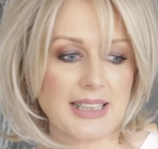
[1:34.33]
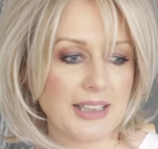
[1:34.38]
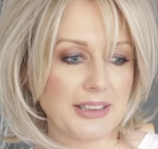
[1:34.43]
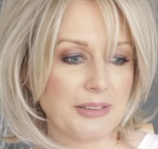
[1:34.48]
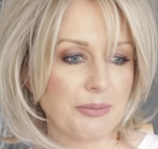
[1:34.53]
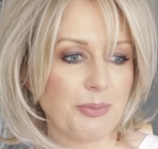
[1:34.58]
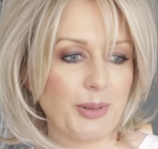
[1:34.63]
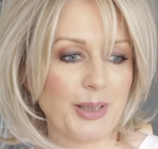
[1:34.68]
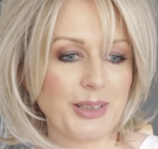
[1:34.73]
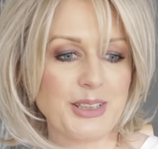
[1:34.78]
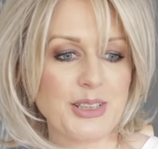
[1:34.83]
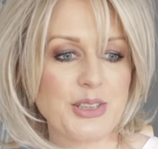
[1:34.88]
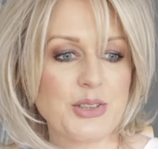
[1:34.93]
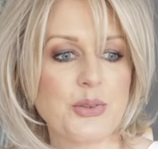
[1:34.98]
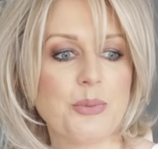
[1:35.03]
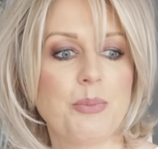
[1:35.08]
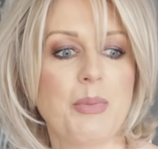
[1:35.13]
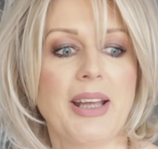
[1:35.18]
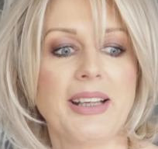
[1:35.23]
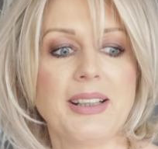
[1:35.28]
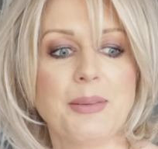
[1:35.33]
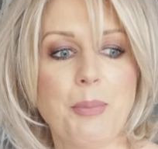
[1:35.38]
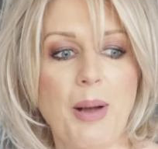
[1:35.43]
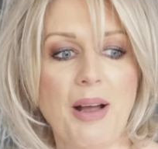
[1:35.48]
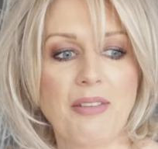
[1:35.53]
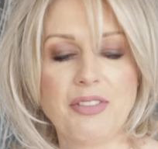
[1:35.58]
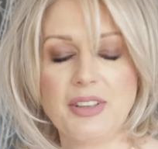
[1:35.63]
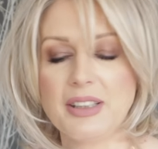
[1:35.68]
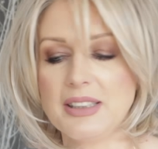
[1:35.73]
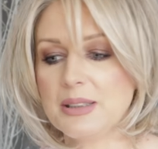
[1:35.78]
I need to make
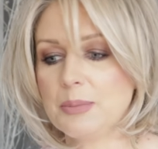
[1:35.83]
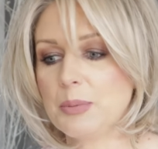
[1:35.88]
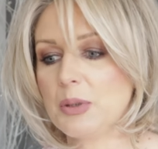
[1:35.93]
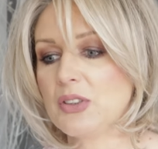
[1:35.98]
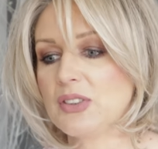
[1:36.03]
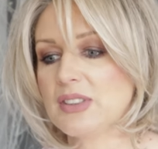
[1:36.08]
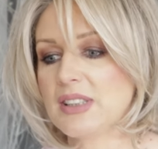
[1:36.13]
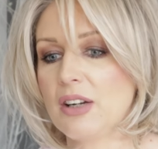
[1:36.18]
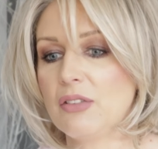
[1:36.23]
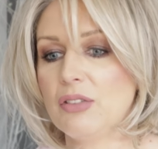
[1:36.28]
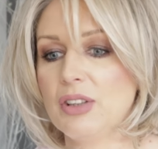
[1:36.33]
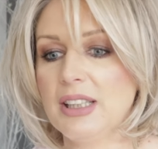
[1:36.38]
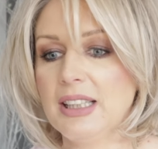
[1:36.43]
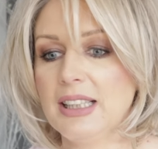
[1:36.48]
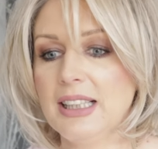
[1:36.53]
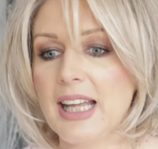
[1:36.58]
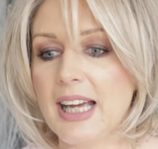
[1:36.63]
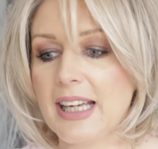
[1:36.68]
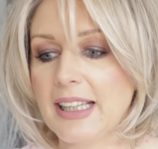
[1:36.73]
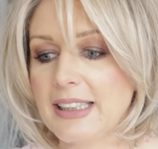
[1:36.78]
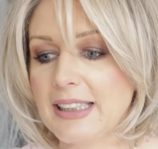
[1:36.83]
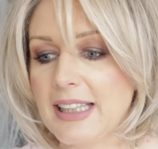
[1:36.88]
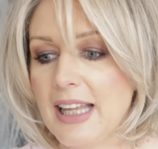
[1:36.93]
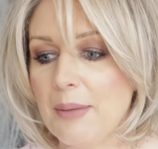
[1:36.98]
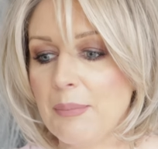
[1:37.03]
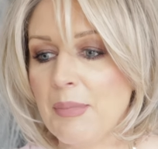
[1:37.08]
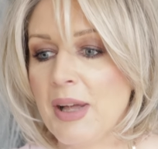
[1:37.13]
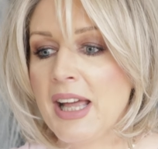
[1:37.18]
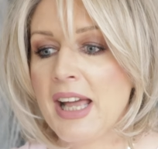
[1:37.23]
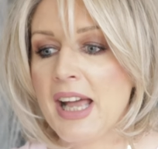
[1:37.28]
muffins because I really like
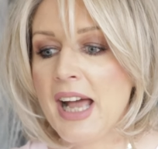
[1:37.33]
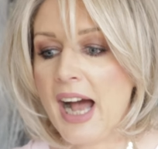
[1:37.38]
them.